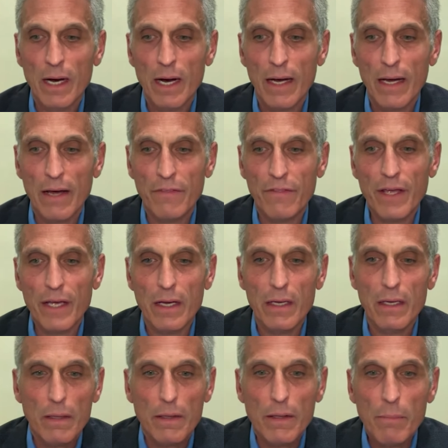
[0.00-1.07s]
I, I, think
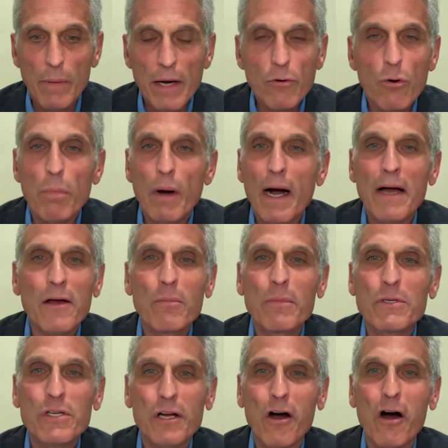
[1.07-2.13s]
the microbiome
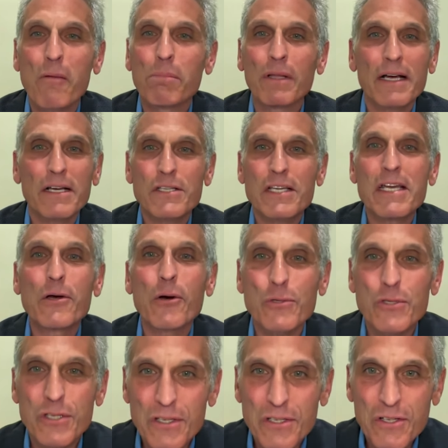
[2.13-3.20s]
is a complex
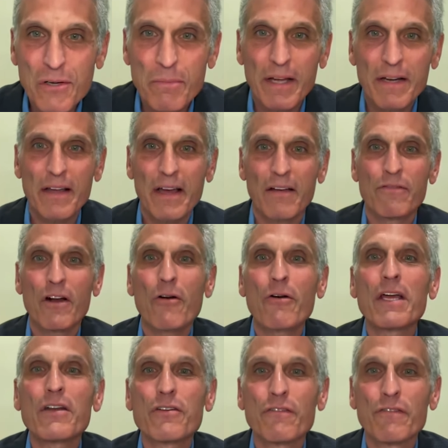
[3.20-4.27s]
ecosystem and, and
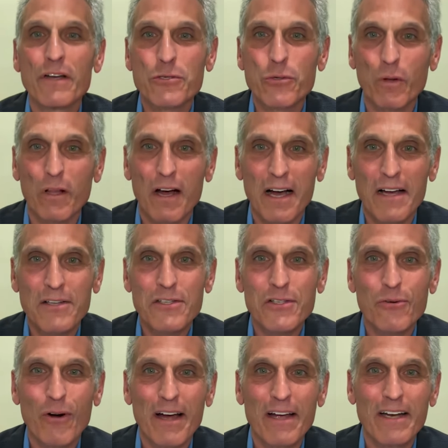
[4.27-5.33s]
very individualized,
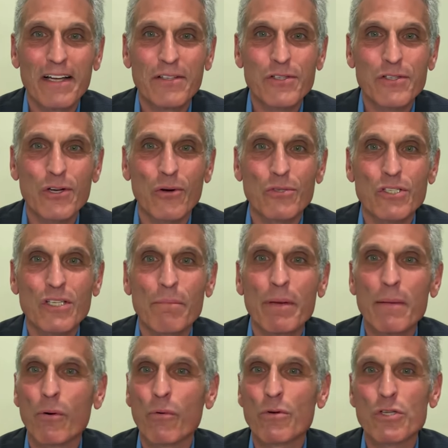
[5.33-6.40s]
right? And so some
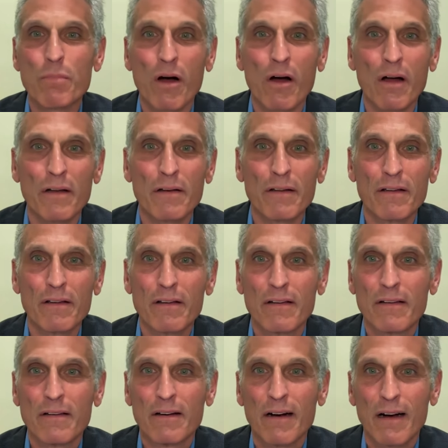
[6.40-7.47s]
people respond
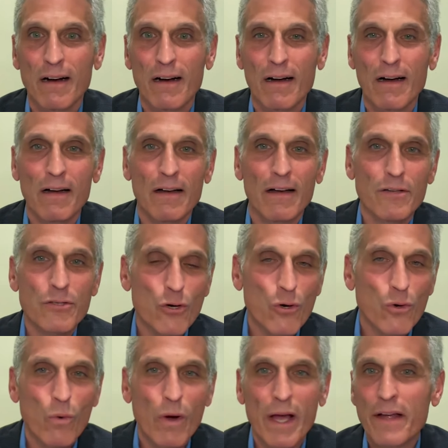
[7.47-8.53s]
uh, a
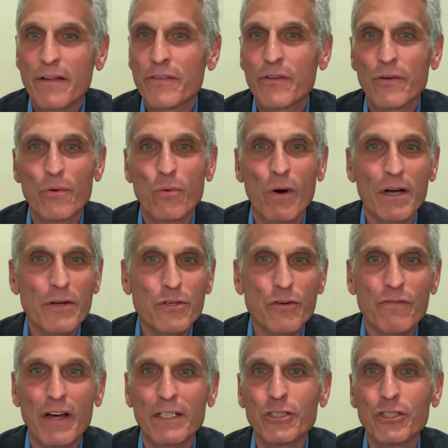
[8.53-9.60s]
certain way to one
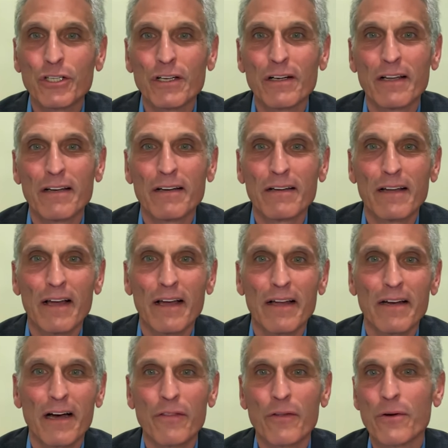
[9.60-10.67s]
intervention and
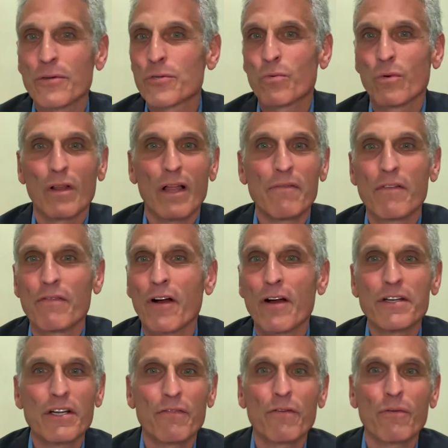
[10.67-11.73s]
and others will have a
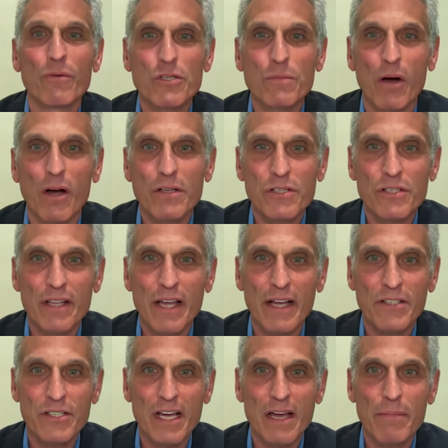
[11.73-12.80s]
very different response to
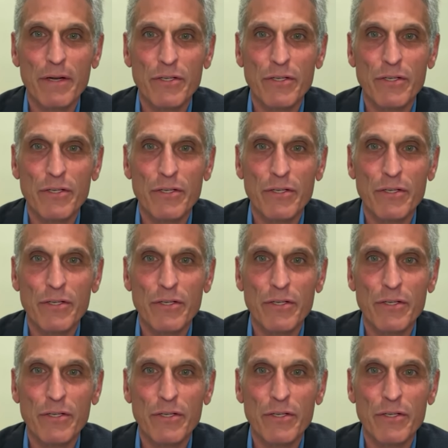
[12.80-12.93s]
that same